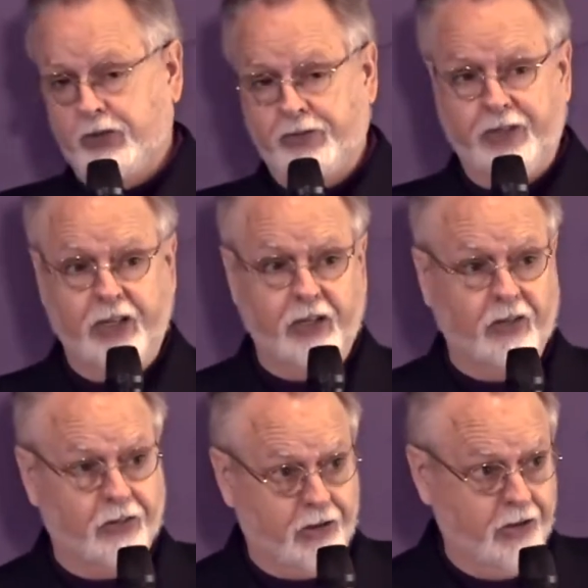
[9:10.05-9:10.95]
afraid of the
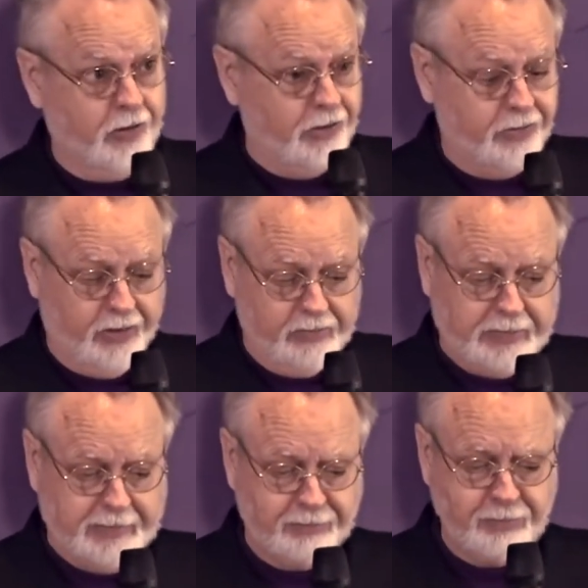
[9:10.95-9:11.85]
security stuff.
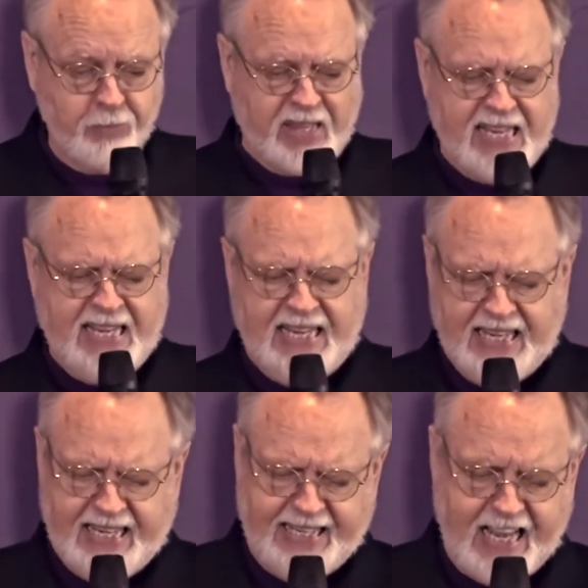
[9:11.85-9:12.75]

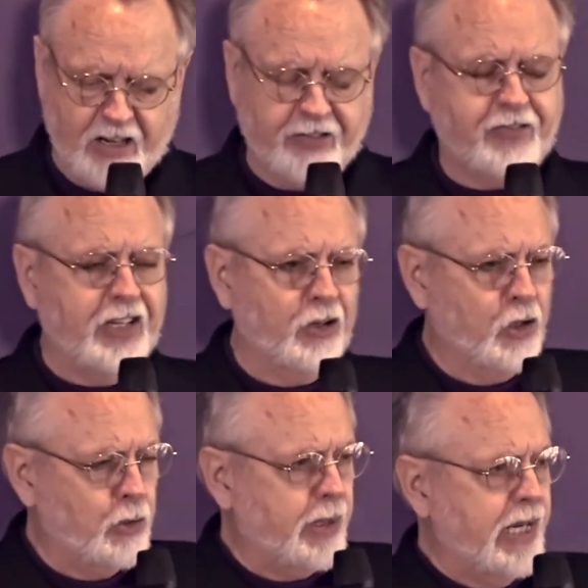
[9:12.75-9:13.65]
And out of fear,
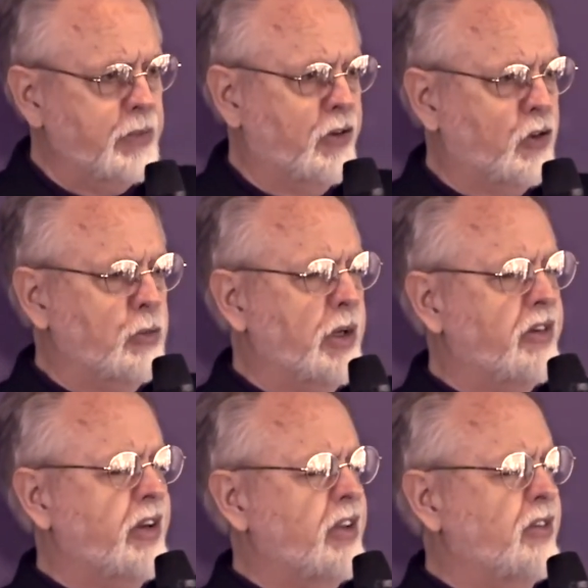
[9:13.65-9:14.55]
nobody would so
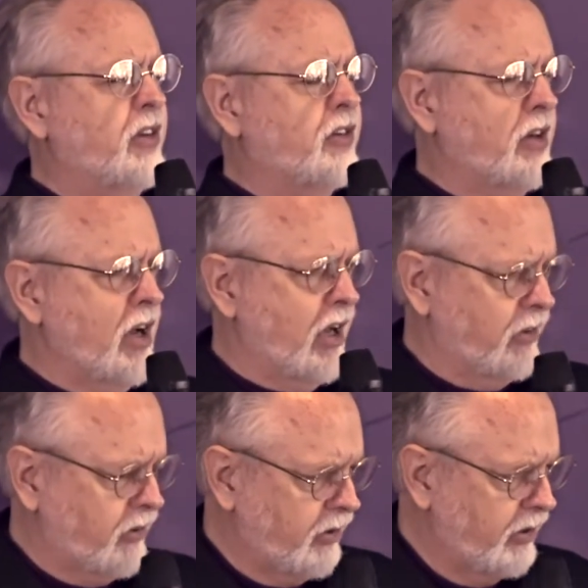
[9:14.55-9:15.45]
much as
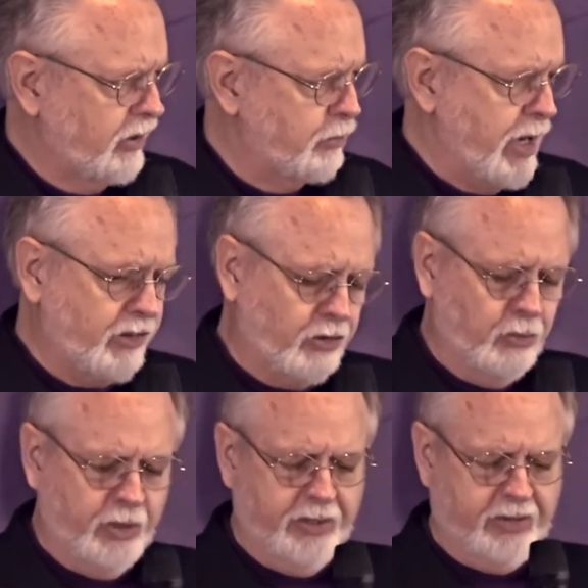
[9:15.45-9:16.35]
discuss messing
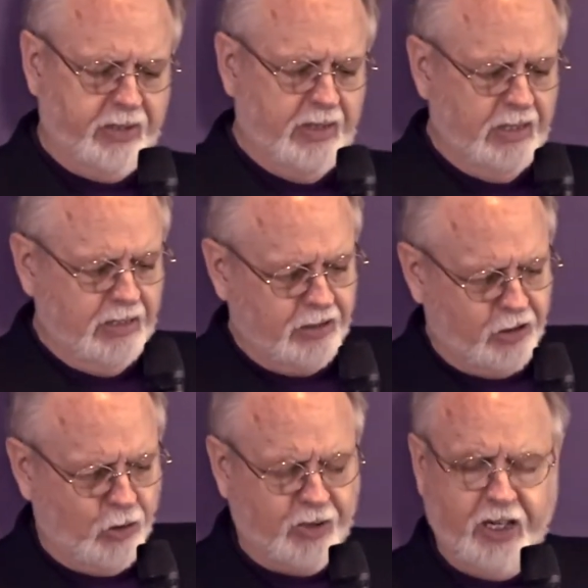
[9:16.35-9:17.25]
with
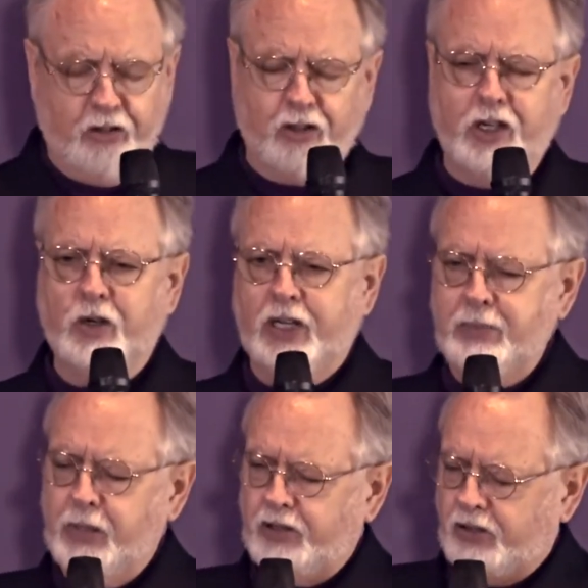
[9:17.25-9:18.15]
code key security,
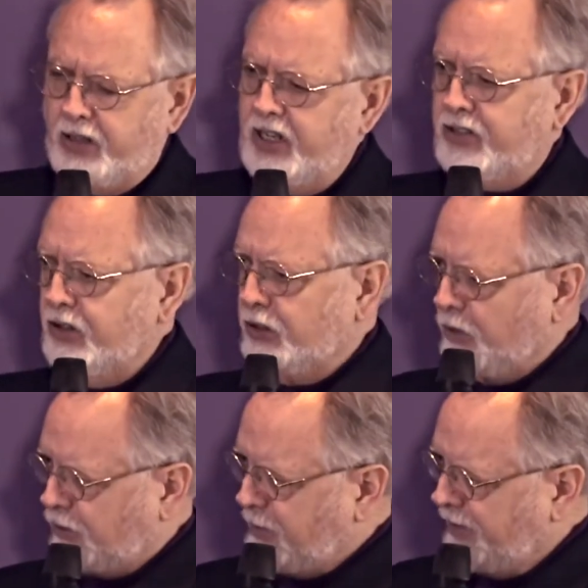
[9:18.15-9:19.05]
much less
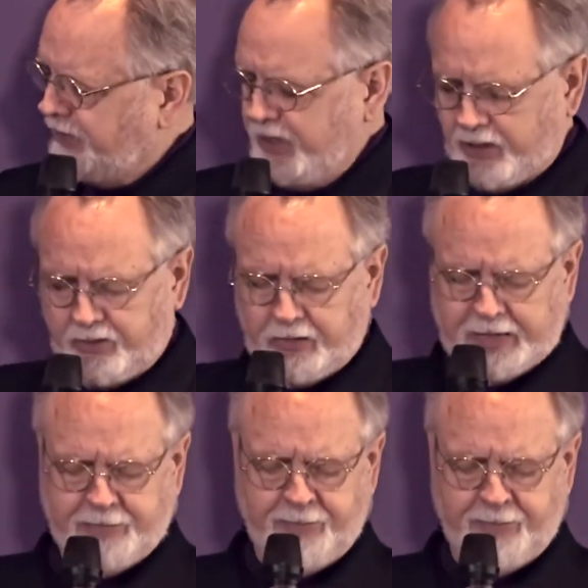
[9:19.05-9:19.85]
endorse my fix.